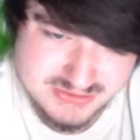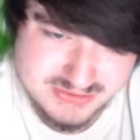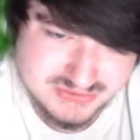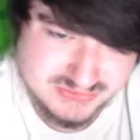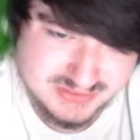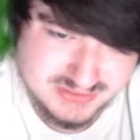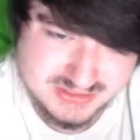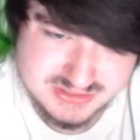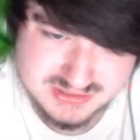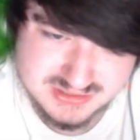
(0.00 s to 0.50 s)

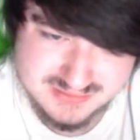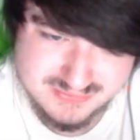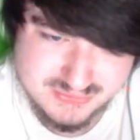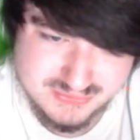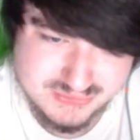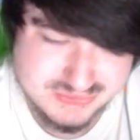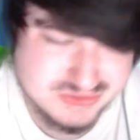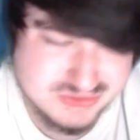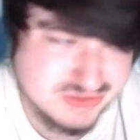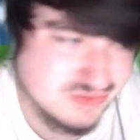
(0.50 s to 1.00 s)
on each
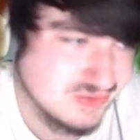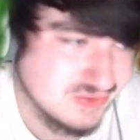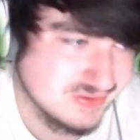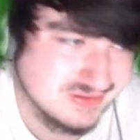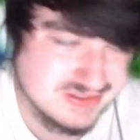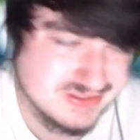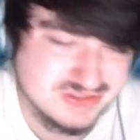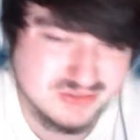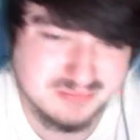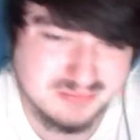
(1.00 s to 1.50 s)
level, so
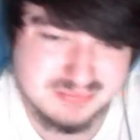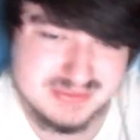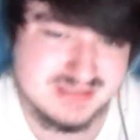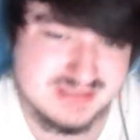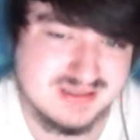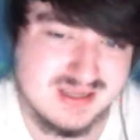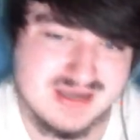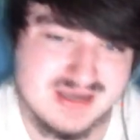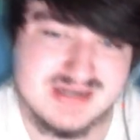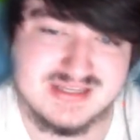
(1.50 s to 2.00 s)
unless you're
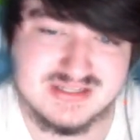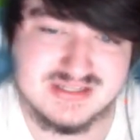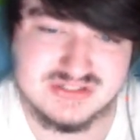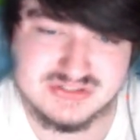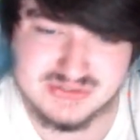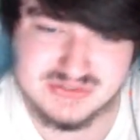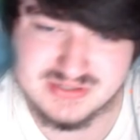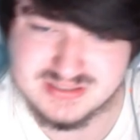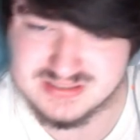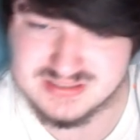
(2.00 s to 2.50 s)
beelining it
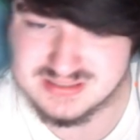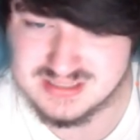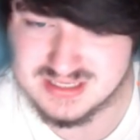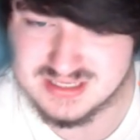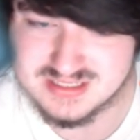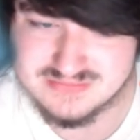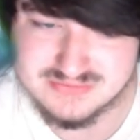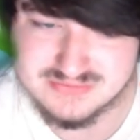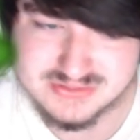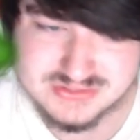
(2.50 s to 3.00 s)
straight to the
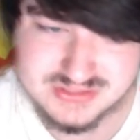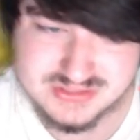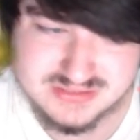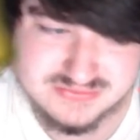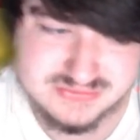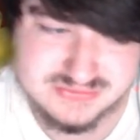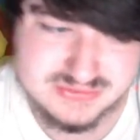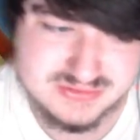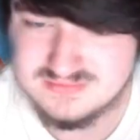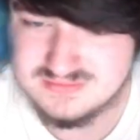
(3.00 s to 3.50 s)
end of each
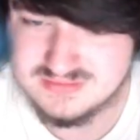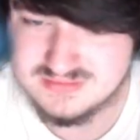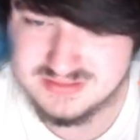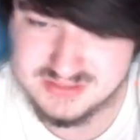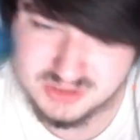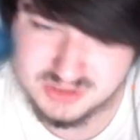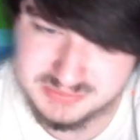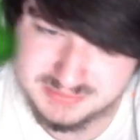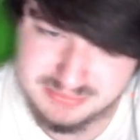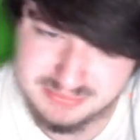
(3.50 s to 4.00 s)
level,
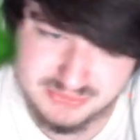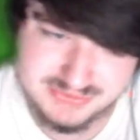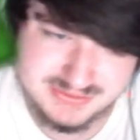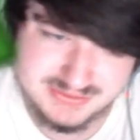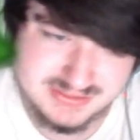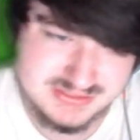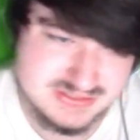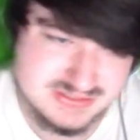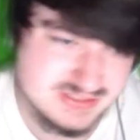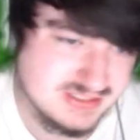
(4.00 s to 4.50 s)
it'll be pretty
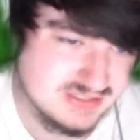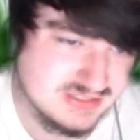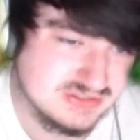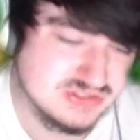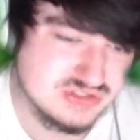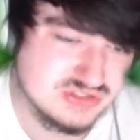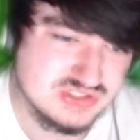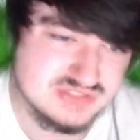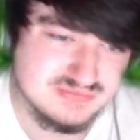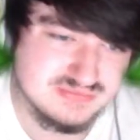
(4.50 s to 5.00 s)
easy to get
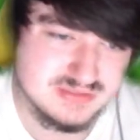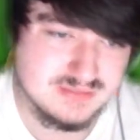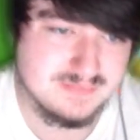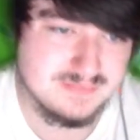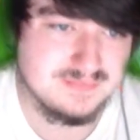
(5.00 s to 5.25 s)
this achievement.